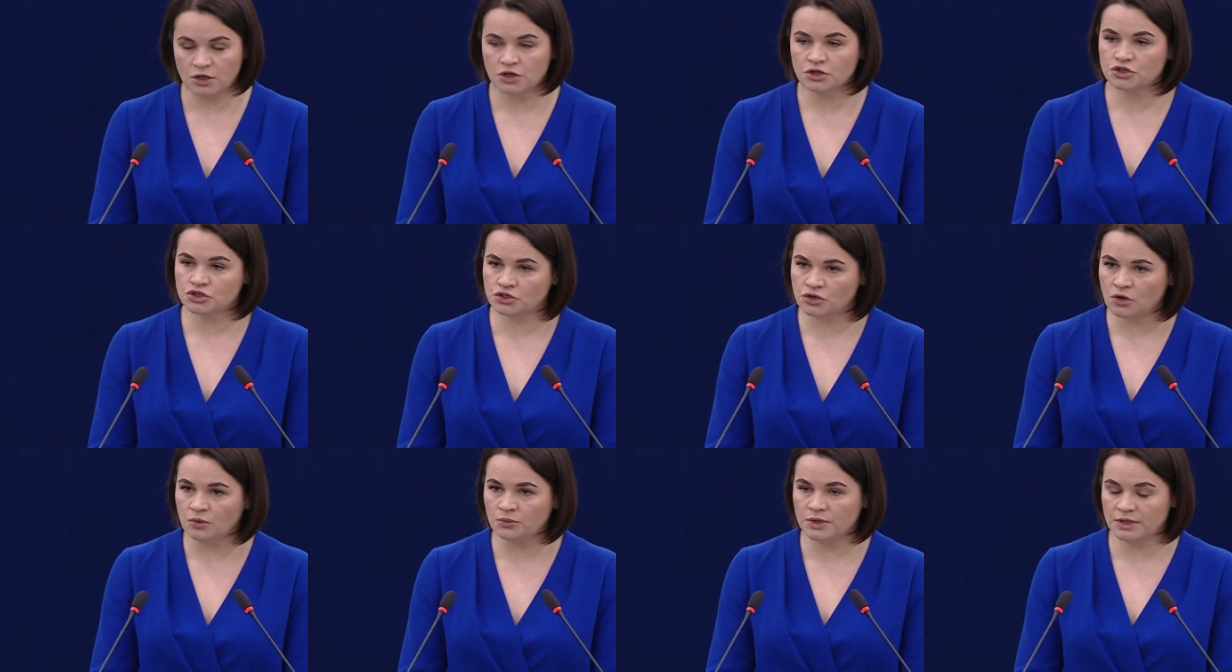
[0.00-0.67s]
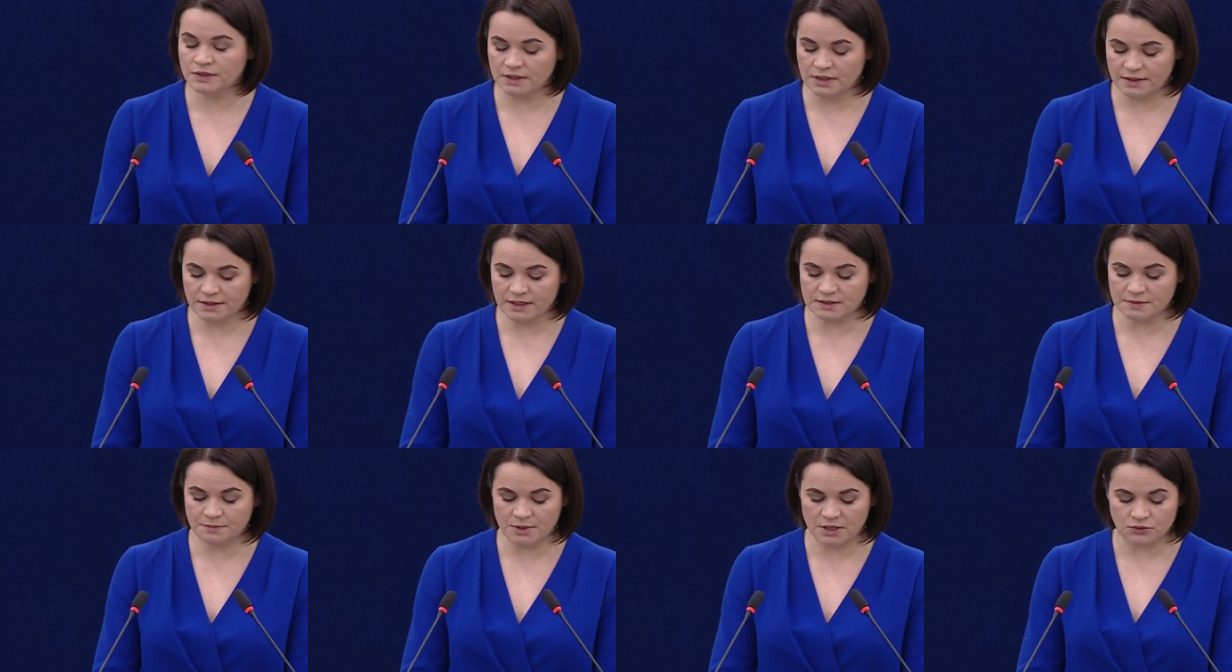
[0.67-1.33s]
showing
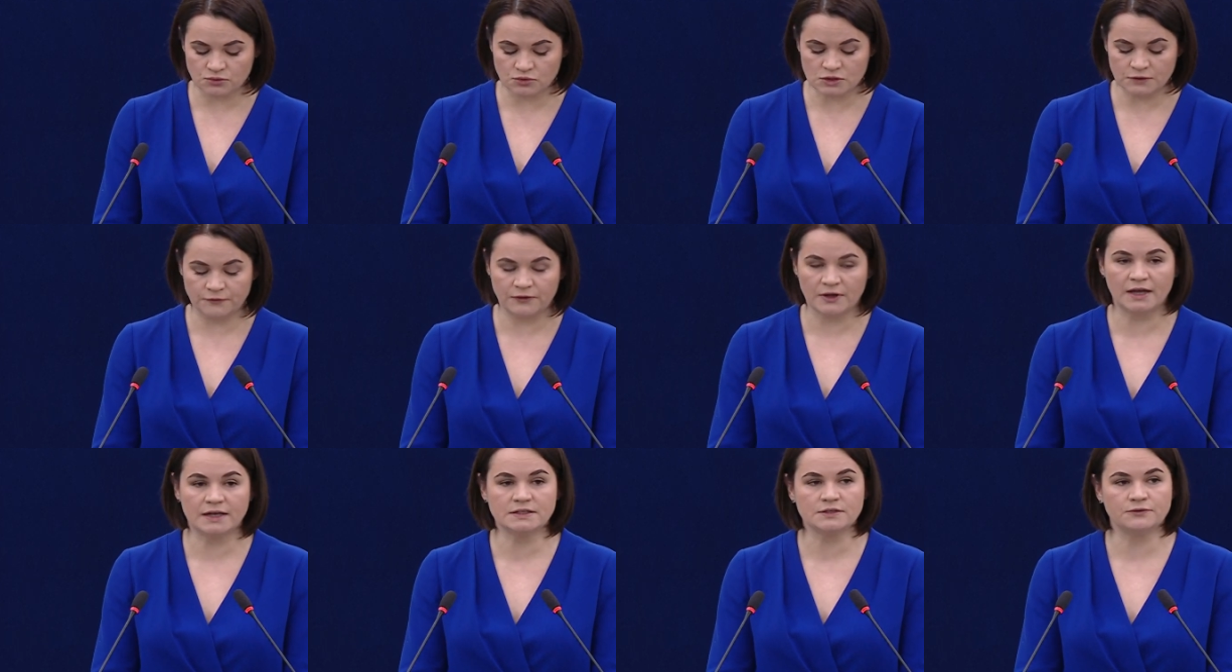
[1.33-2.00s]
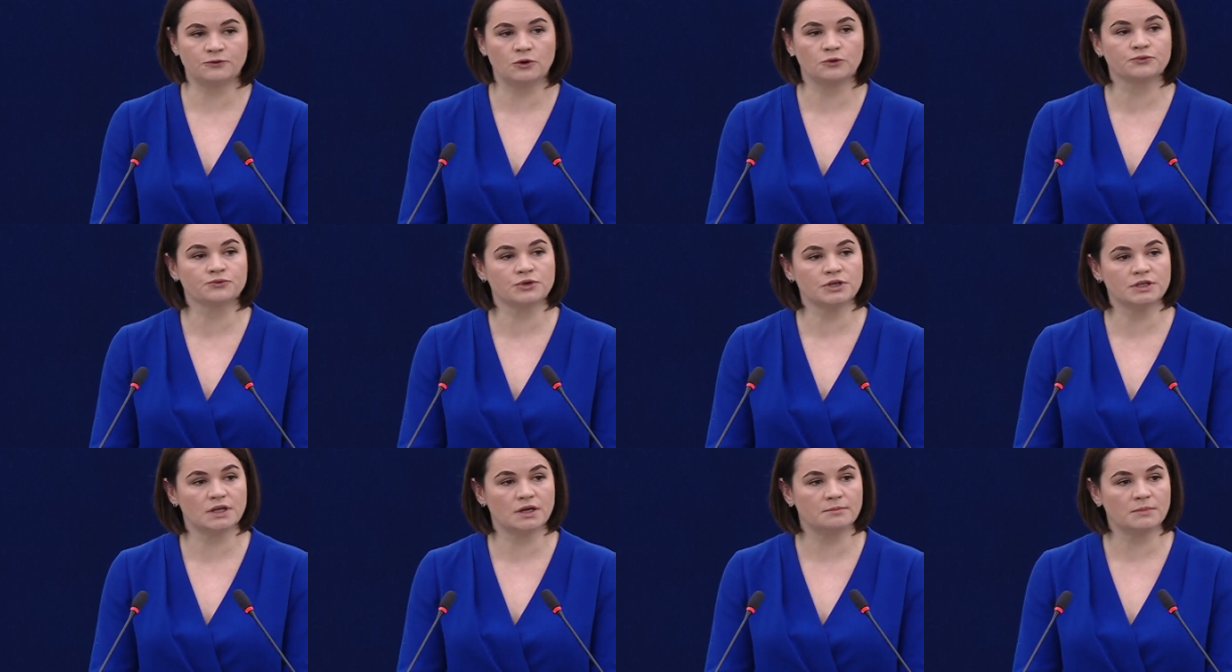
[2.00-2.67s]
that Belarus' fight for
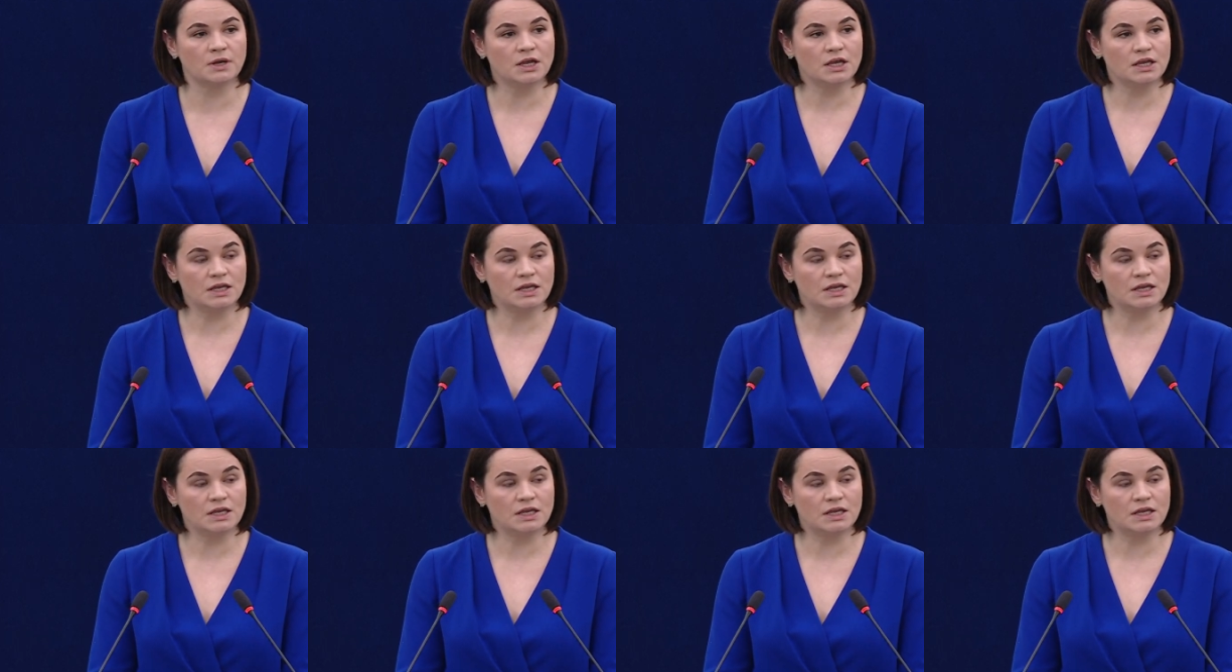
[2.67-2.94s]
freedom